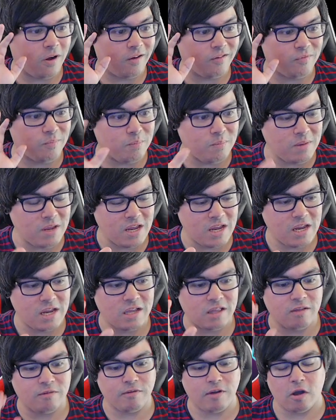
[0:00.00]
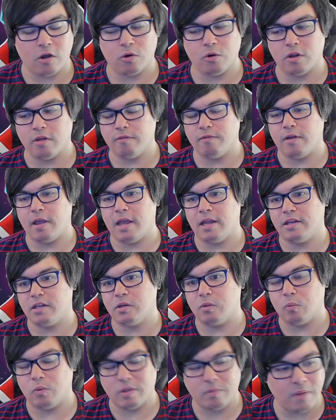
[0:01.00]
of me in the Valkyrie
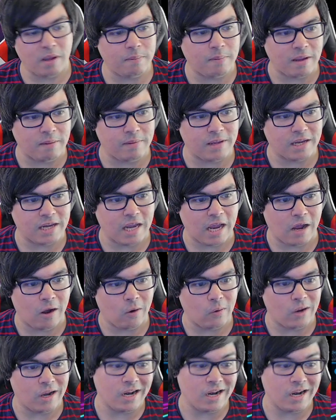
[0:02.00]
event with my baby account.